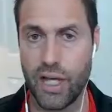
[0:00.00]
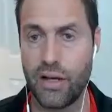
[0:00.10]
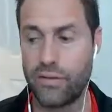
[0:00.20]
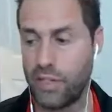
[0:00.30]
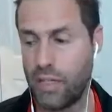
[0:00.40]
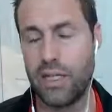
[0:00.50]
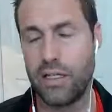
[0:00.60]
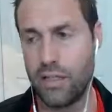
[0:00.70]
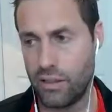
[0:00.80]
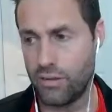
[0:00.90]

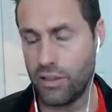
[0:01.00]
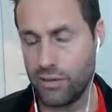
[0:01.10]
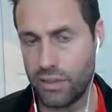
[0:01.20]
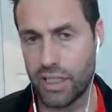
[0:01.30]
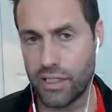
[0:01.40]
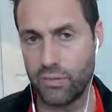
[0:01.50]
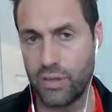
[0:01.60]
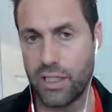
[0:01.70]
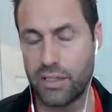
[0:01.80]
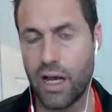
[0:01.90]
and do 6
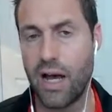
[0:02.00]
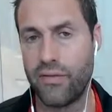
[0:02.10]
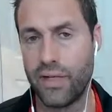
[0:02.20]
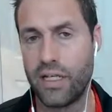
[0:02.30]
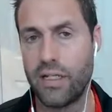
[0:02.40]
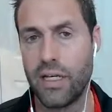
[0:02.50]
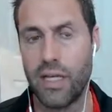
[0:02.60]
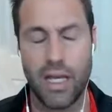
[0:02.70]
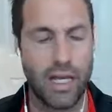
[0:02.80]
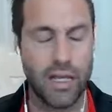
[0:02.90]
weeks off it,
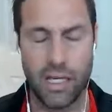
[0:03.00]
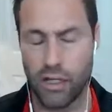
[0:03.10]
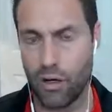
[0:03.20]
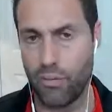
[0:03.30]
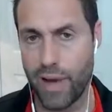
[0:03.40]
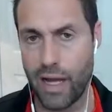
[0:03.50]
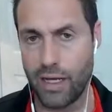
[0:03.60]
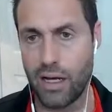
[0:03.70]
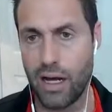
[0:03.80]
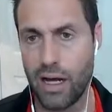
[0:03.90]
and then go back
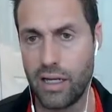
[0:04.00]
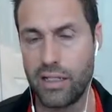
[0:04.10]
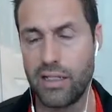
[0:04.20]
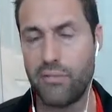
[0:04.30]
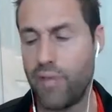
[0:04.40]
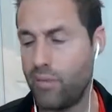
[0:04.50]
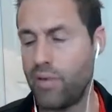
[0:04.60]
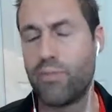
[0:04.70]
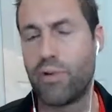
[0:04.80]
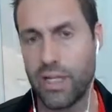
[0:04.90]
on, and then maybe
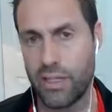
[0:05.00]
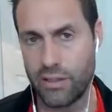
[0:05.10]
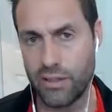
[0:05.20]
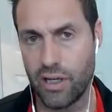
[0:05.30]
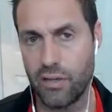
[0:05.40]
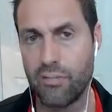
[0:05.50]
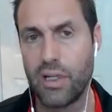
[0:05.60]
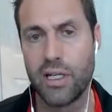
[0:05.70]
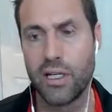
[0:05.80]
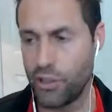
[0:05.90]
bring in
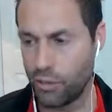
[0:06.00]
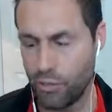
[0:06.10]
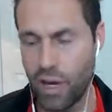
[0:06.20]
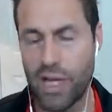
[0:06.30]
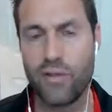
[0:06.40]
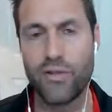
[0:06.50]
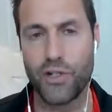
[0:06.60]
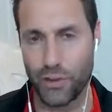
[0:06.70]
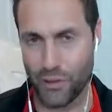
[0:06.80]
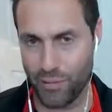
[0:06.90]
your wife or your
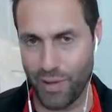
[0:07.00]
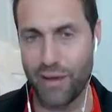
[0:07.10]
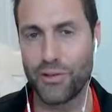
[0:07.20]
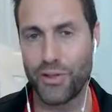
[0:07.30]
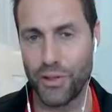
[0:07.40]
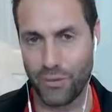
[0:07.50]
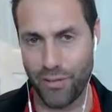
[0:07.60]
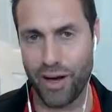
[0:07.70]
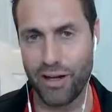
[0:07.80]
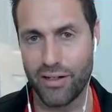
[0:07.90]
spouse or your
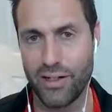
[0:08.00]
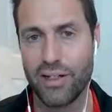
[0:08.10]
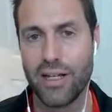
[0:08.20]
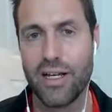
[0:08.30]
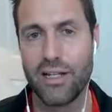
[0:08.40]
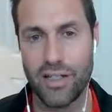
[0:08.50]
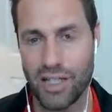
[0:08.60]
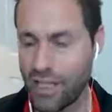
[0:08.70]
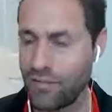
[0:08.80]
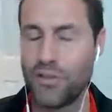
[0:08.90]
partner to
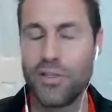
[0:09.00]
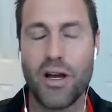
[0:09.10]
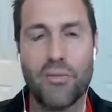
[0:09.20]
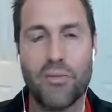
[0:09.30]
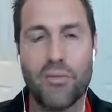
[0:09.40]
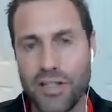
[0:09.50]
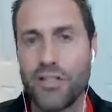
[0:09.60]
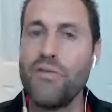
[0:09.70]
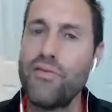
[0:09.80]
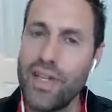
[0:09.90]
give some
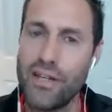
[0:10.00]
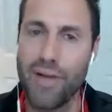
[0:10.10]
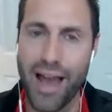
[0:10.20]
feedback